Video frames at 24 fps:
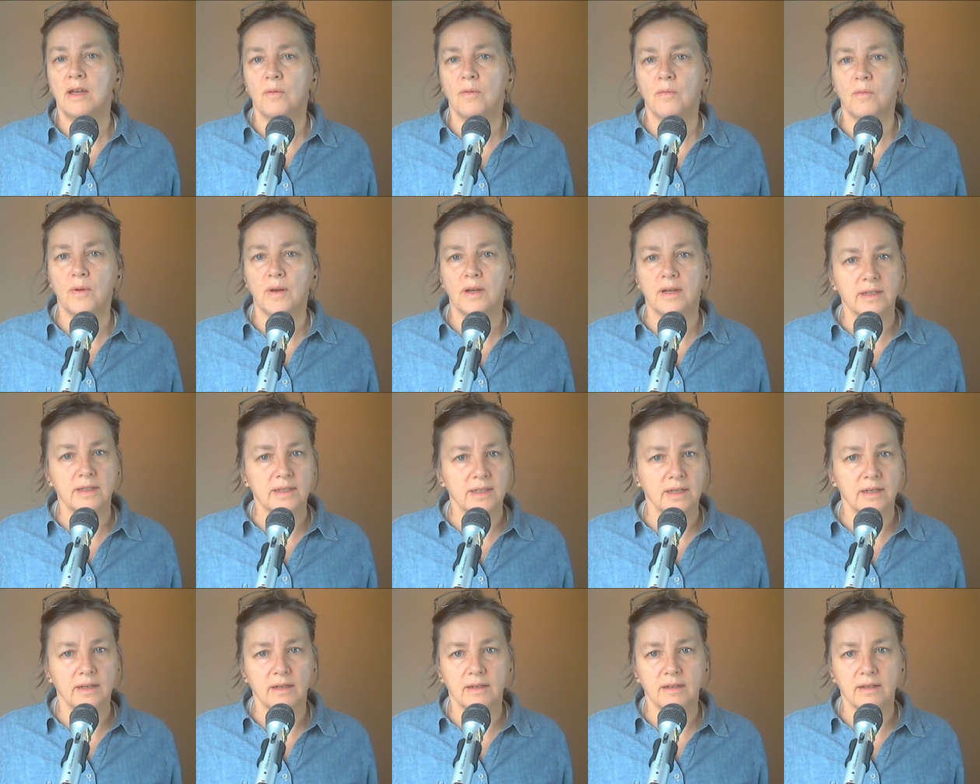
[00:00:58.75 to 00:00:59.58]
when it's
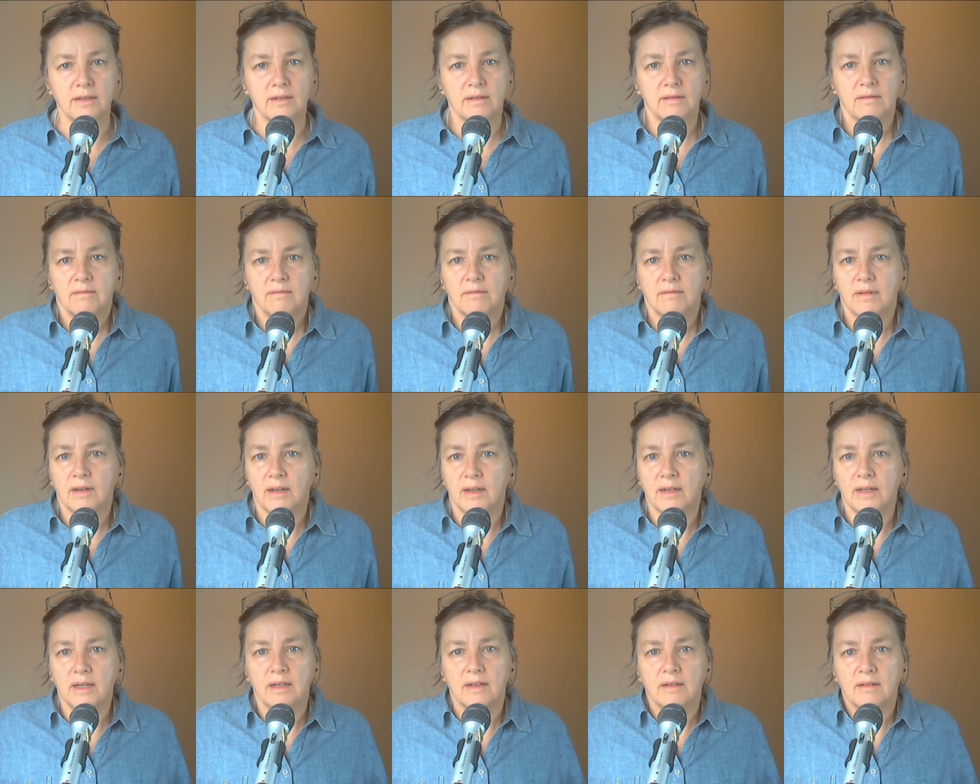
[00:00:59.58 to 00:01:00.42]
in an
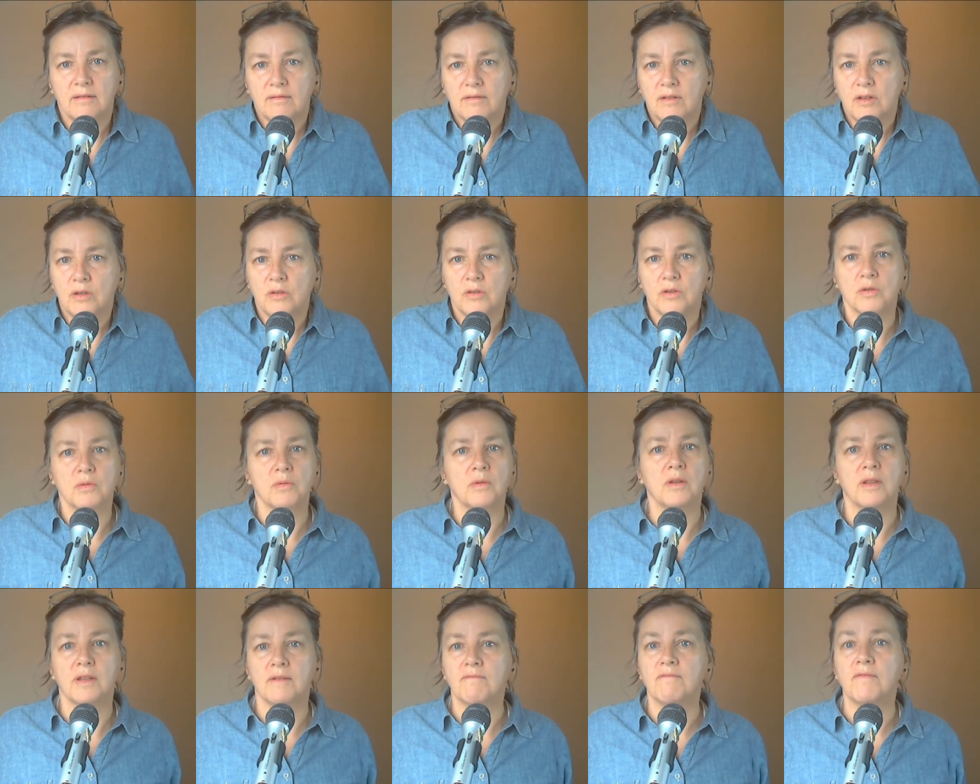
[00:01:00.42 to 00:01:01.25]

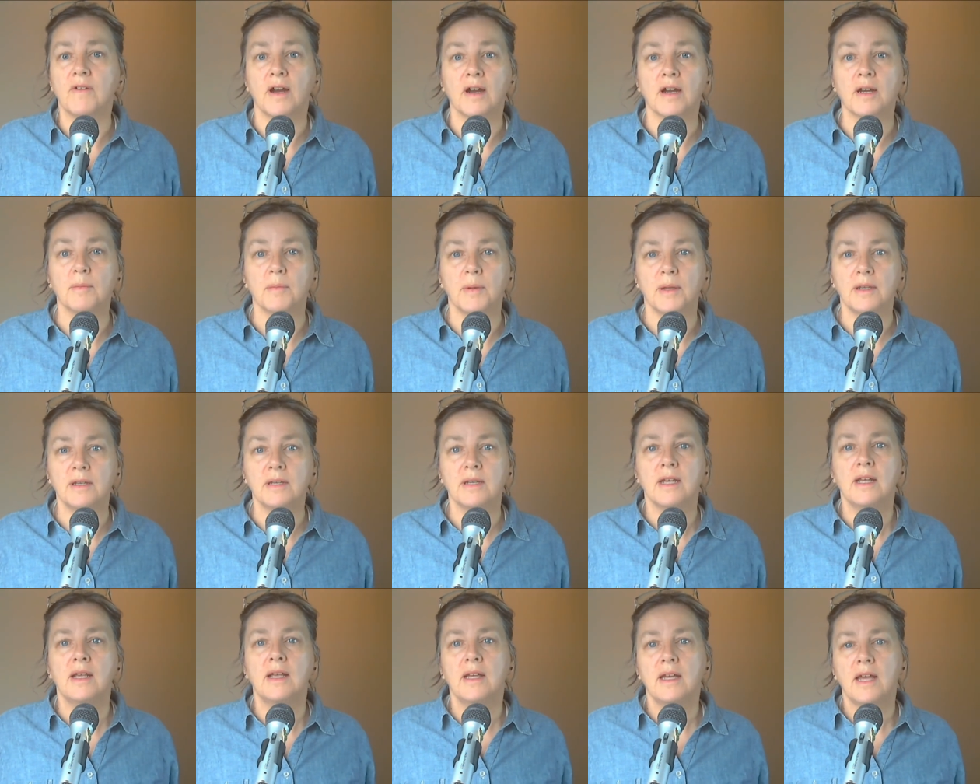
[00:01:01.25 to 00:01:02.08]
unusual environment.
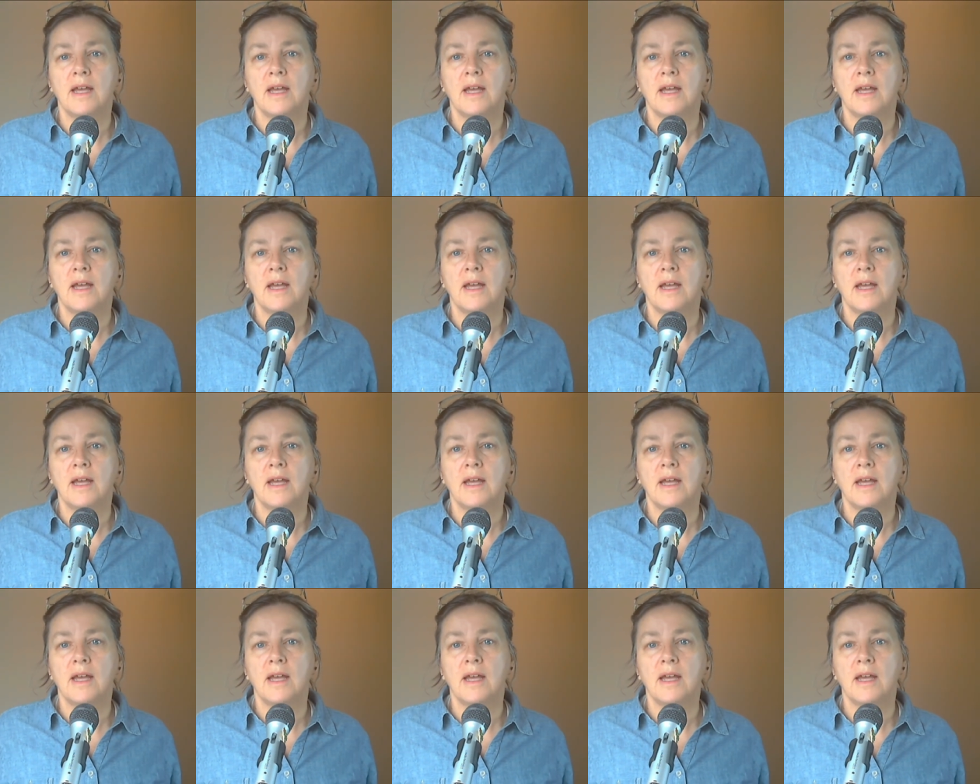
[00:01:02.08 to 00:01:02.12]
